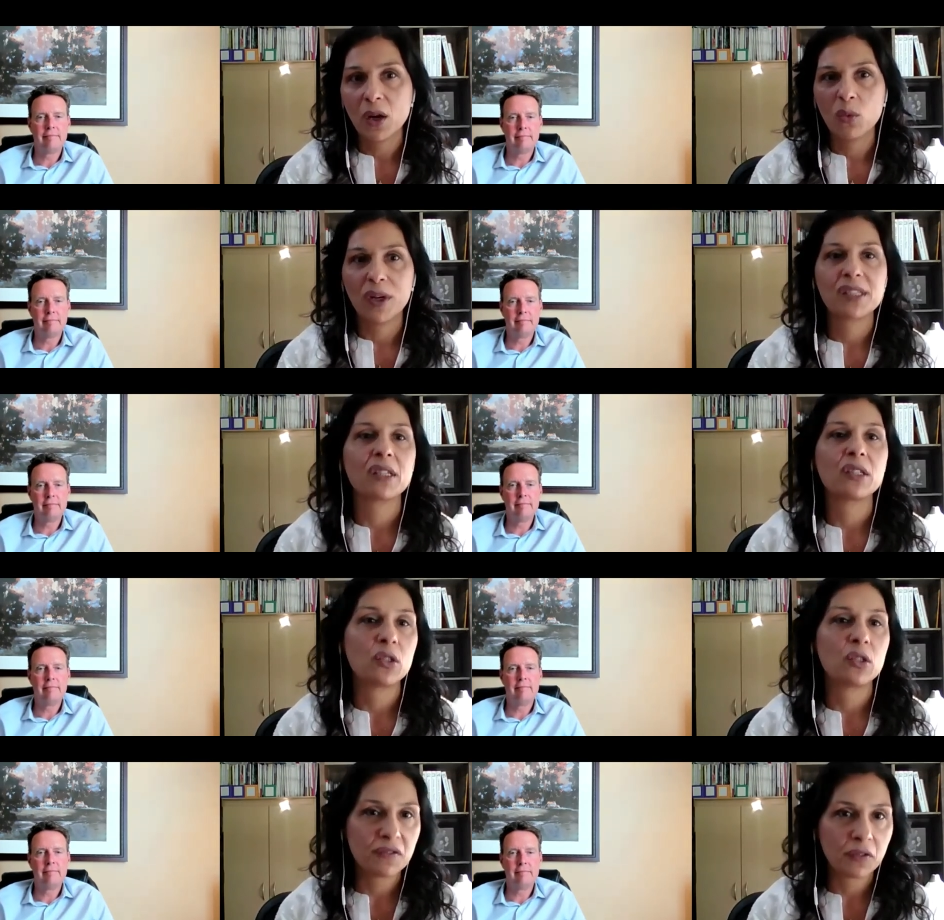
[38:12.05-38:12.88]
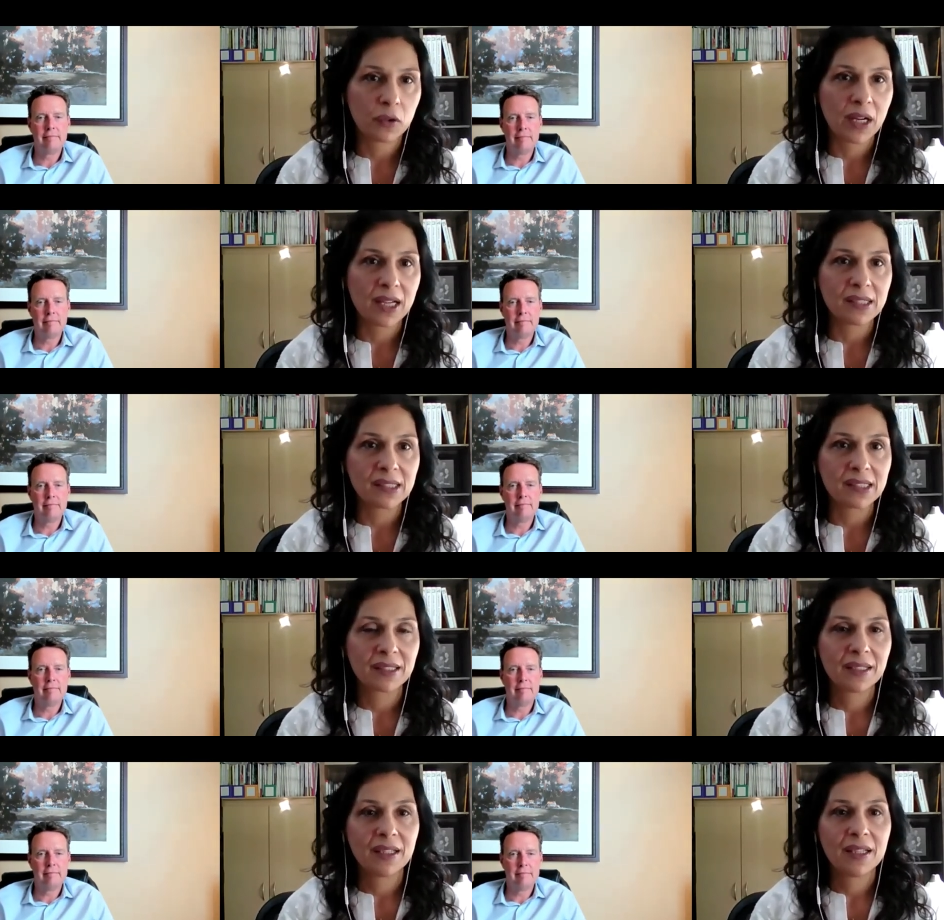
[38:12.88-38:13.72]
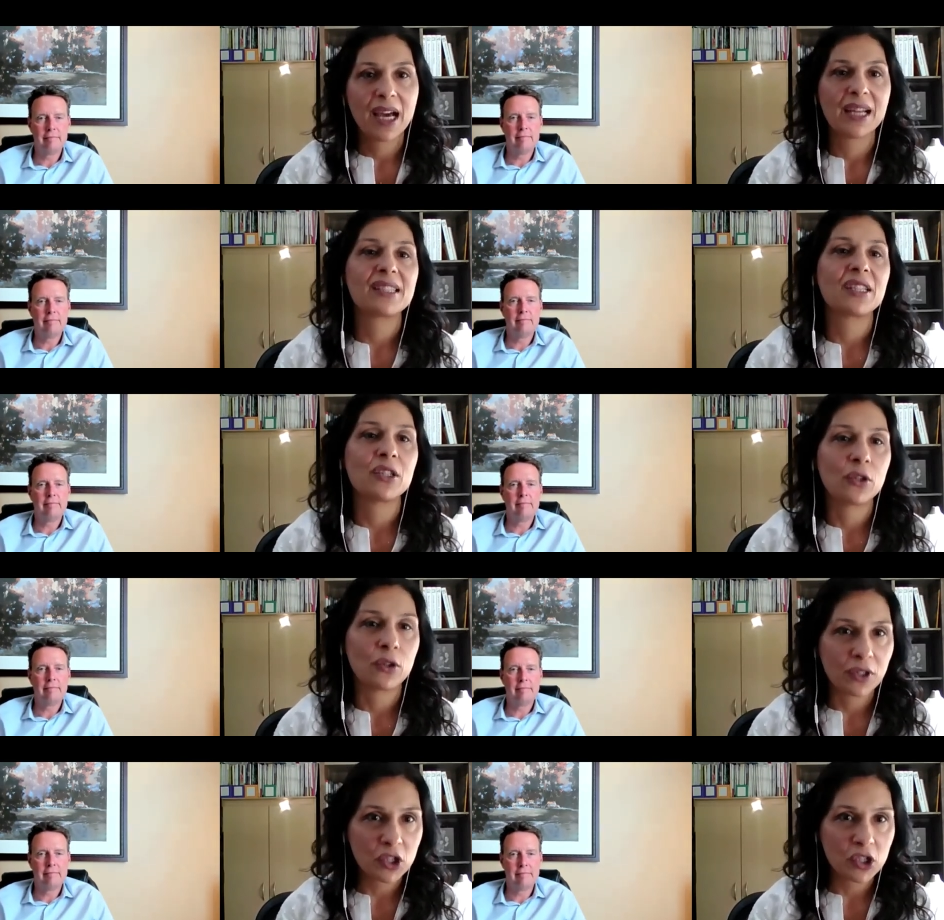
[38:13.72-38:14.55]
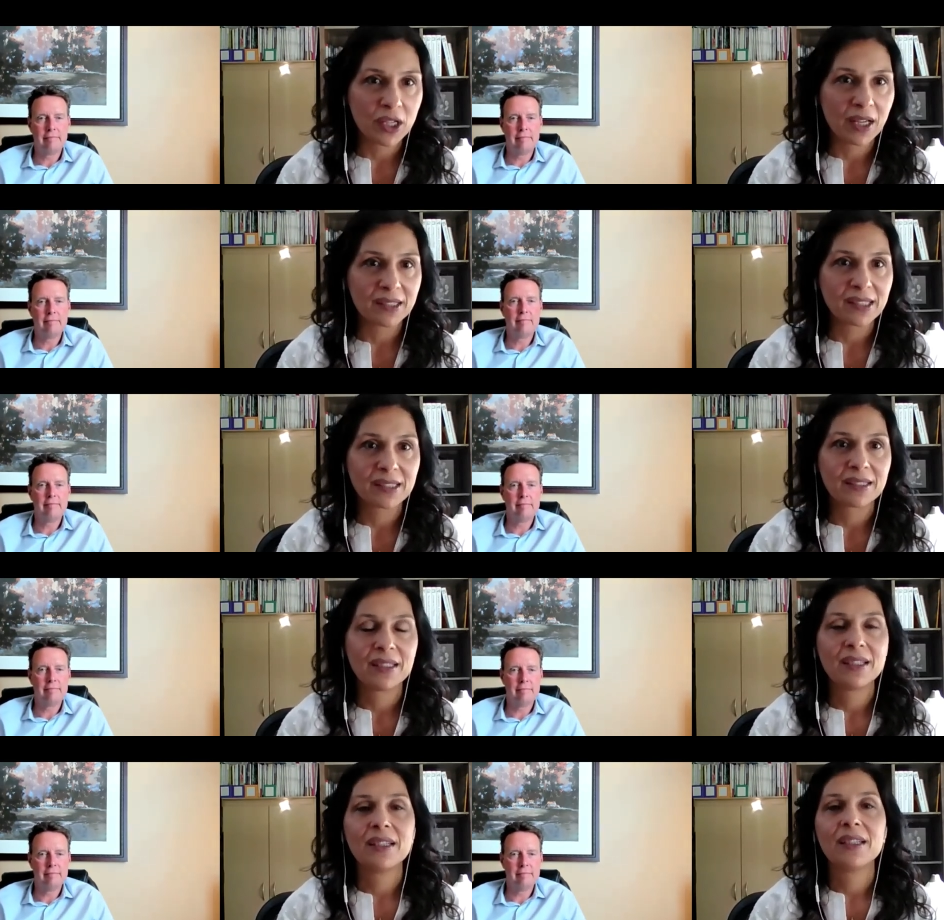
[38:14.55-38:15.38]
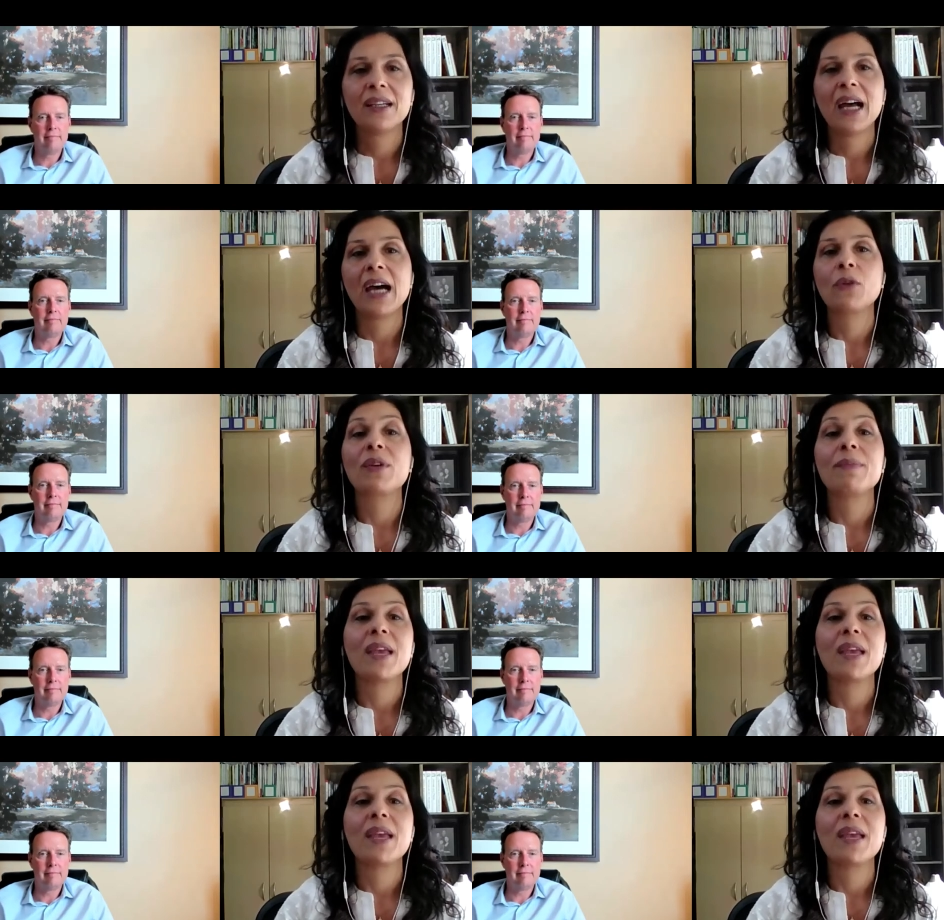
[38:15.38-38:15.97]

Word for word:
Speaker 1: what does it do for us how does it nourish us how do we